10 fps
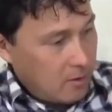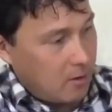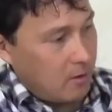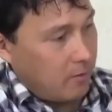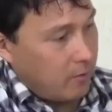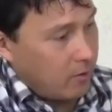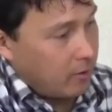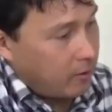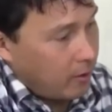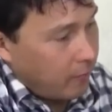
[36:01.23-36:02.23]
and
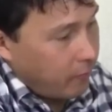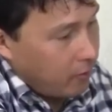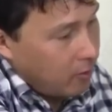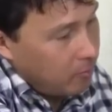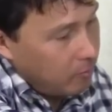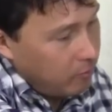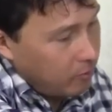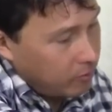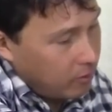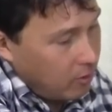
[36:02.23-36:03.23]
very carefully move
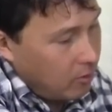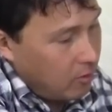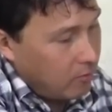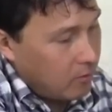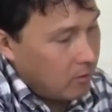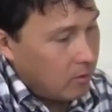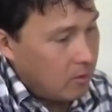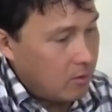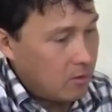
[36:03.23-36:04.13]
this guy over,